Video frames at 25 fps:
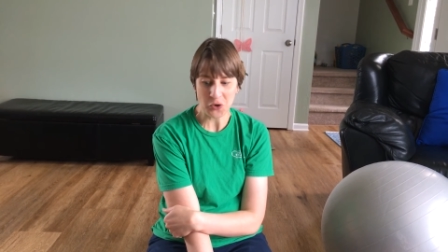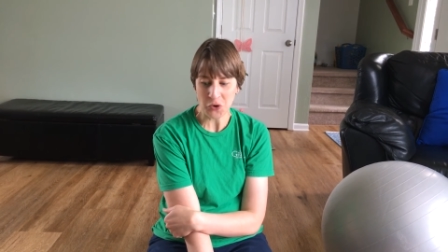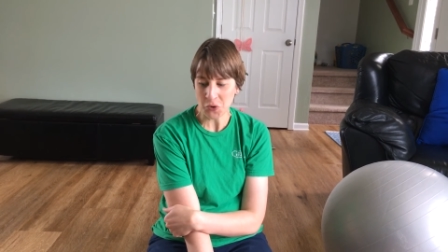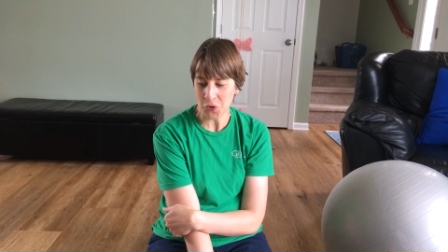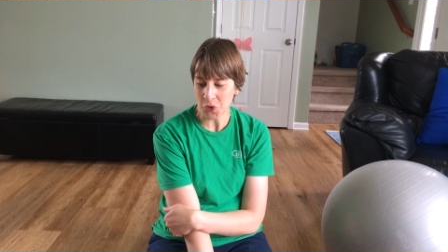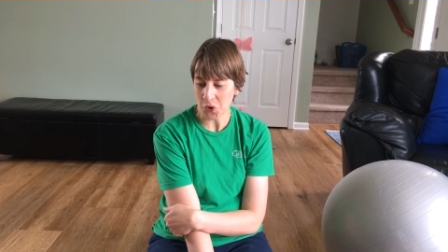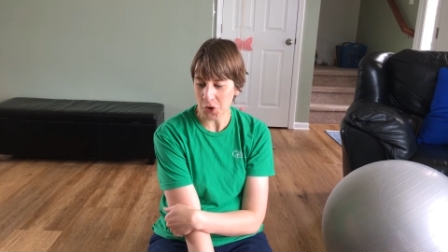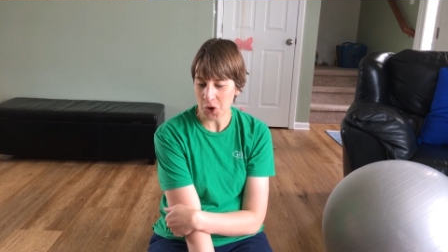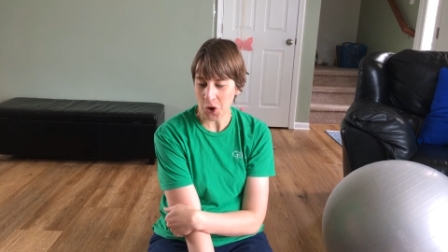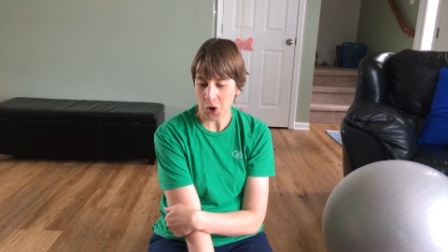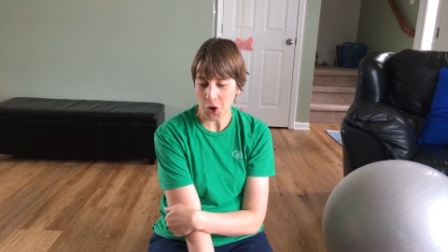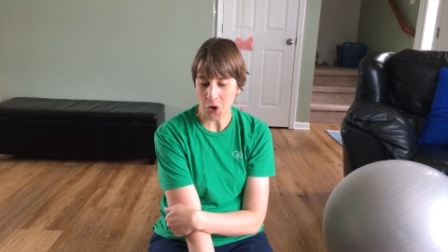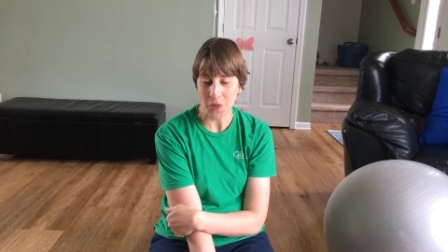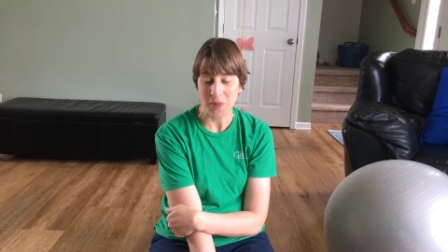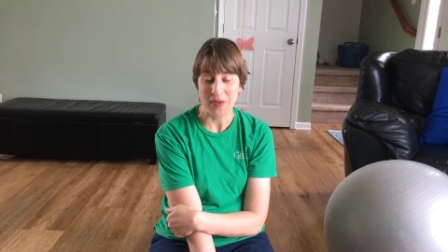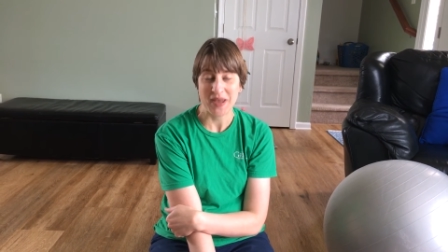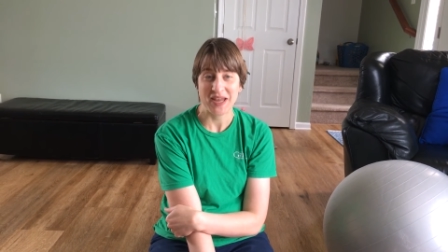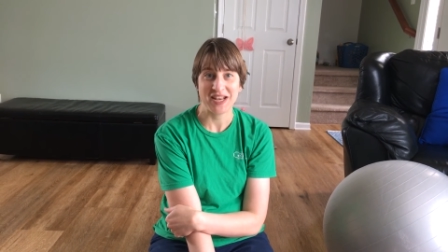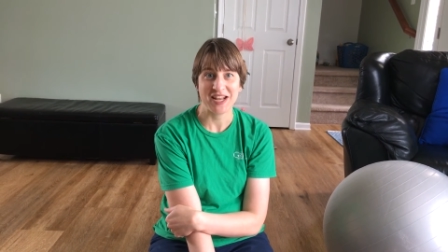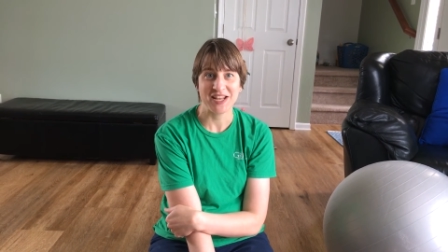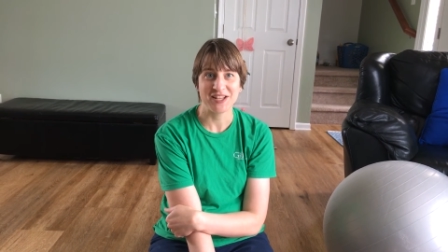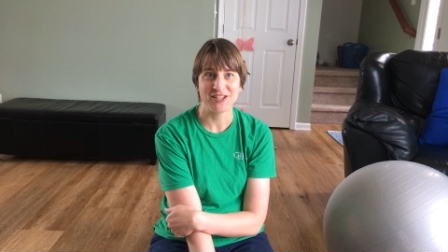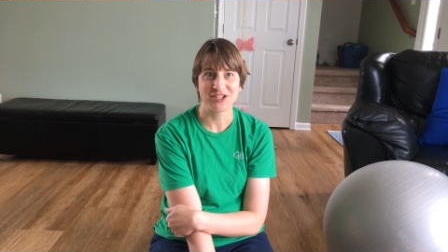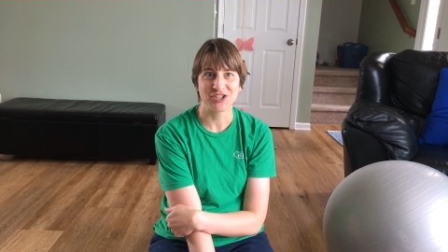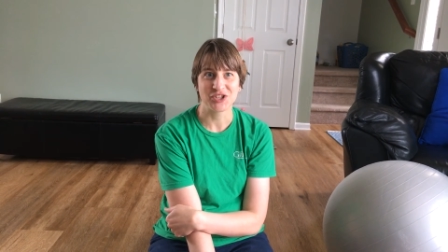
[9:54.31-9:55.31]
cool
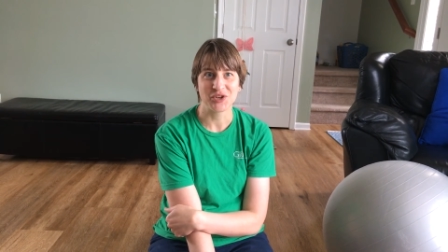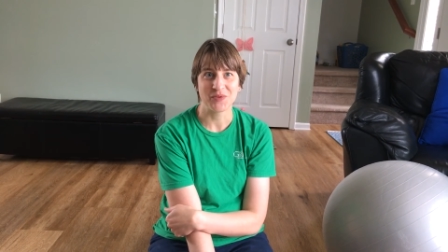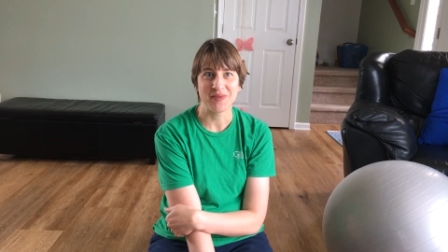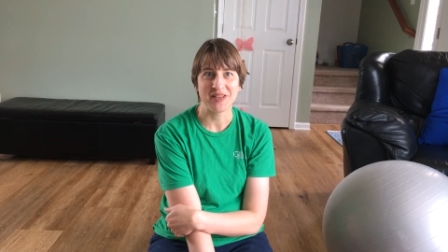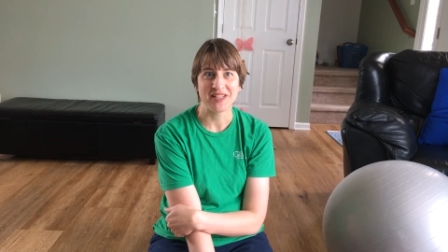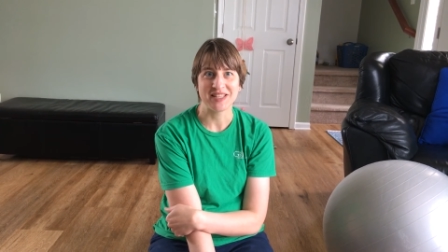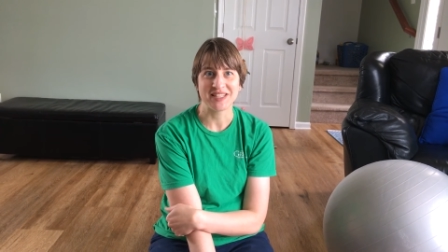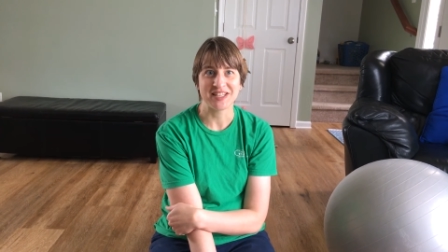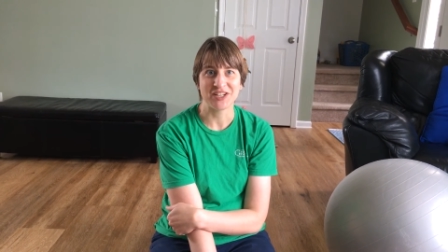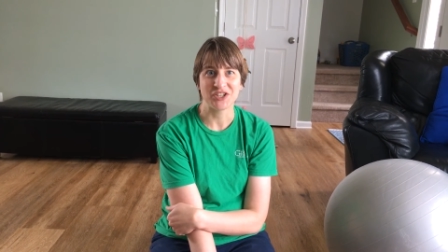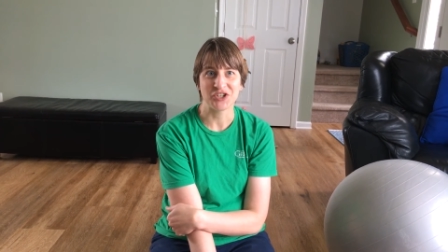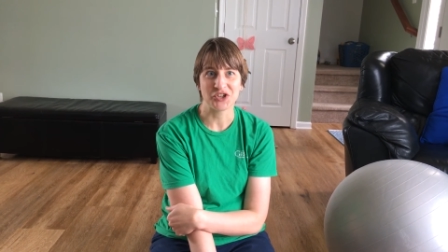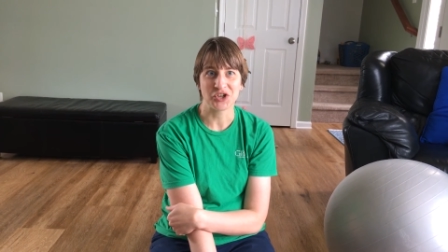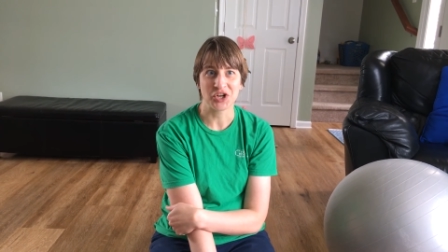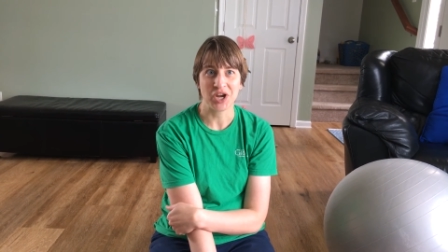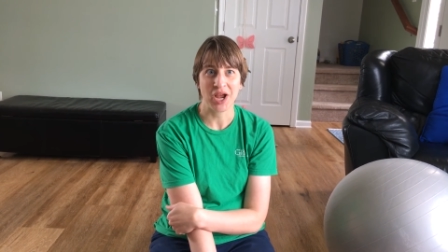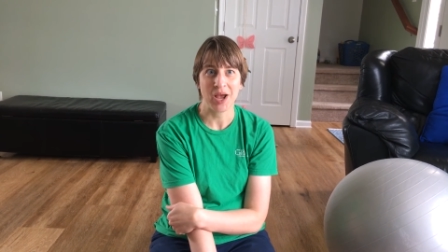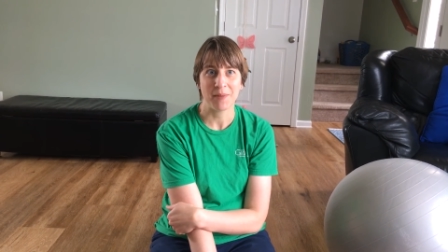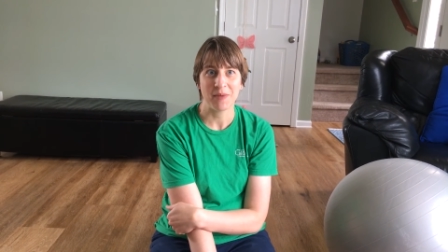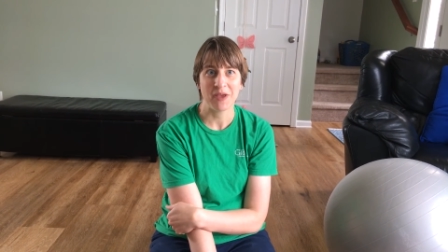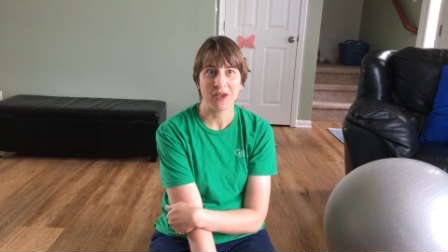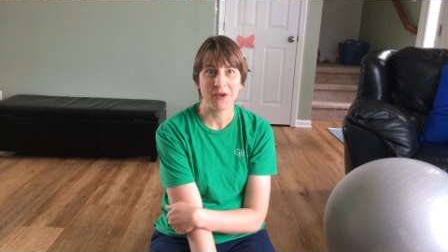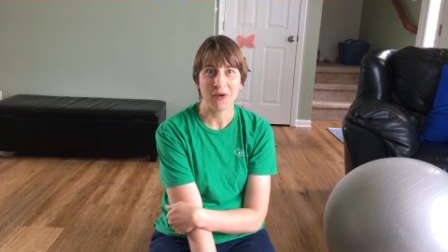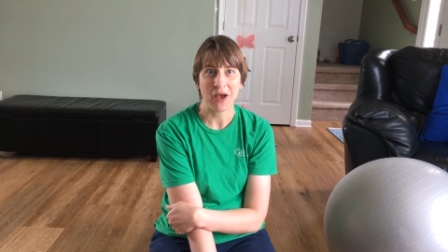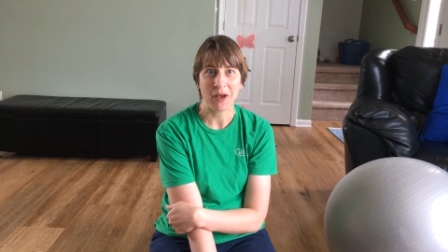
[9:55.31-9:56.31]
homemade instruments that you're
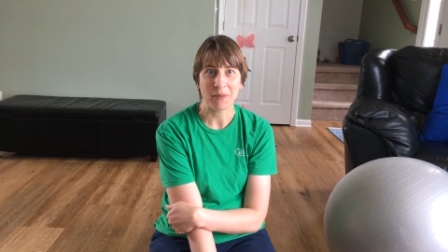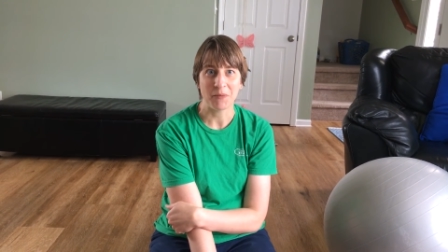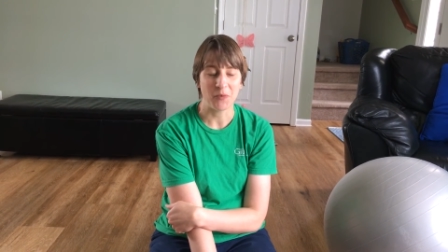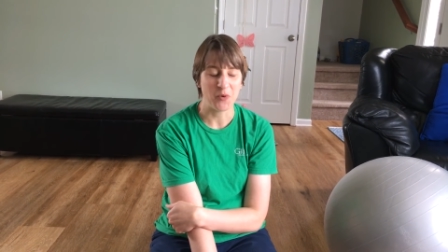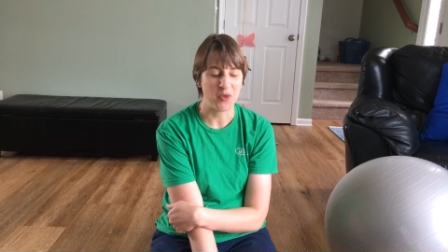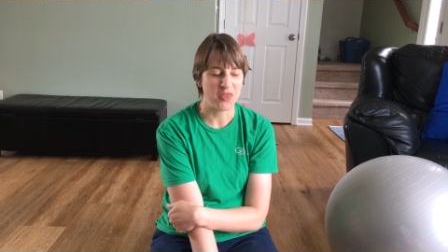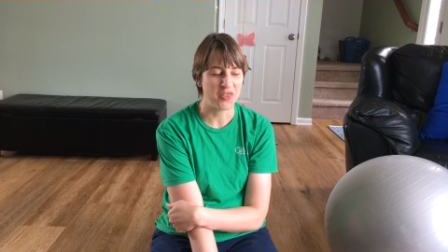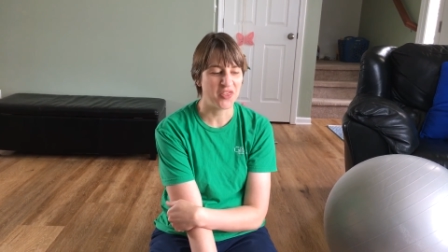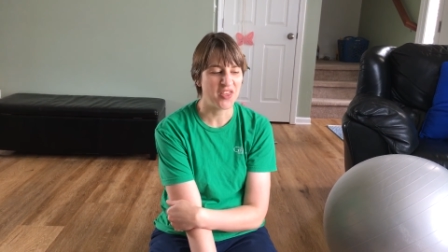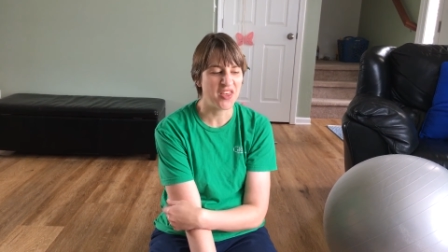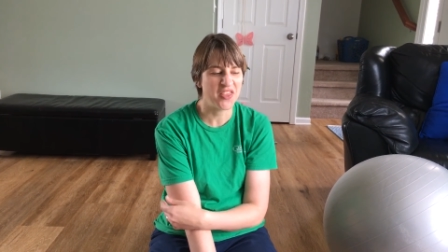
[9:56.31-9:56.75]
coming up with,